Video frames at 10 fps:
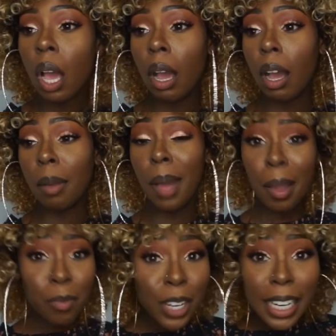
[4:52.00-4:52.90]
um
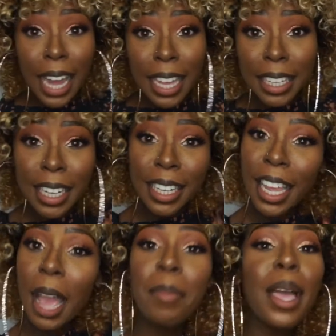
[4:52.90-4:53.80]
I'm really liking it.
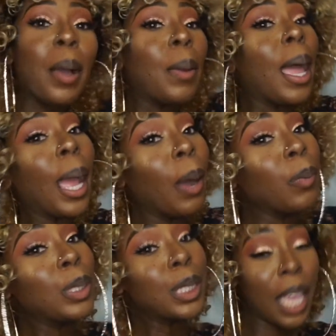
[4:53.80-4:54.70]
Like, I'm not gonna lie, I
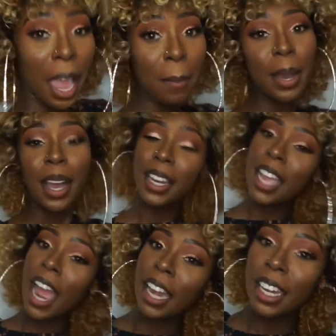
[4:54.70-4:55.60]
was scared, but honey,
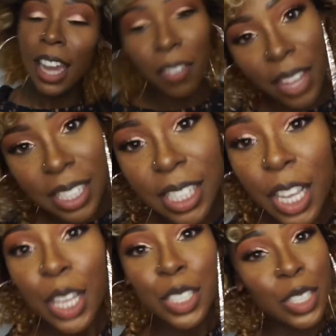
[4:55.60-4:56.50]
I love it.
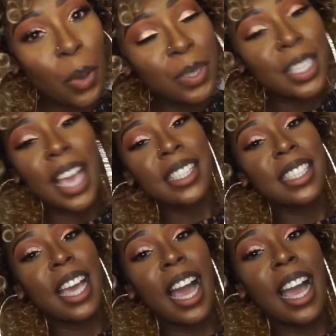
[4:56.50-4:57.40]
So yes
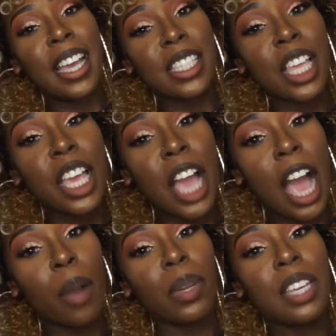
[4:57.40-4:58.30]
guys,
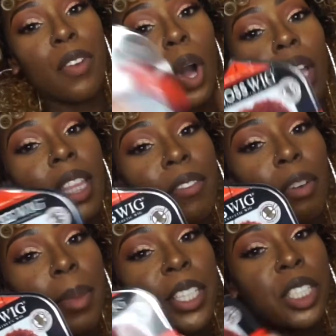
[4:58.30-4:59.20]
I will leave all the
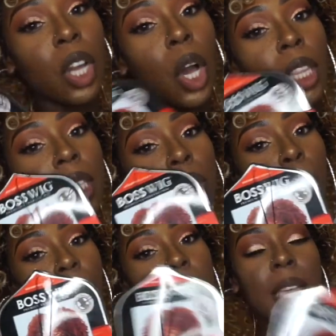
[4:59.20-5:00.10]
information on this
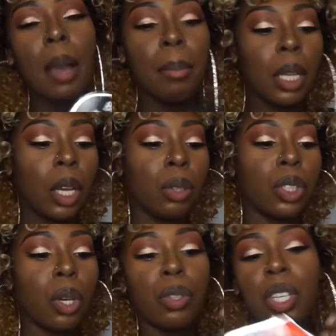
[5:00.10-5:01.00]
wig down below,
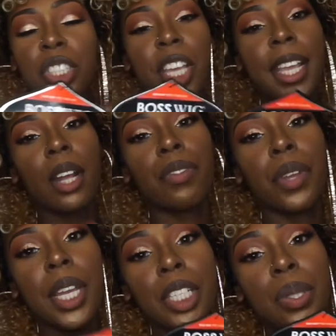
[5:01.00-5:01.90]
so you can check it out if
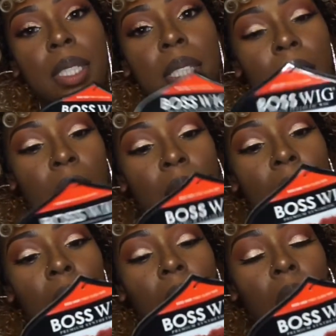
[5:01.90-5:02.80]
you're interested.
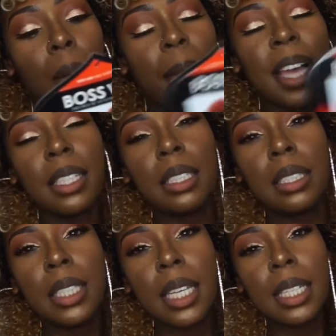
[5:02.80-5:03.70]
Um, I
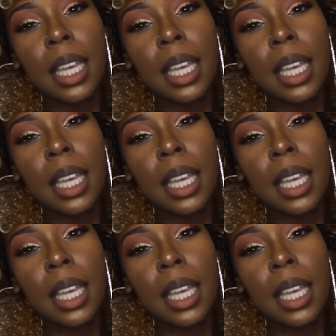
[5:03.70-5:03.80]
did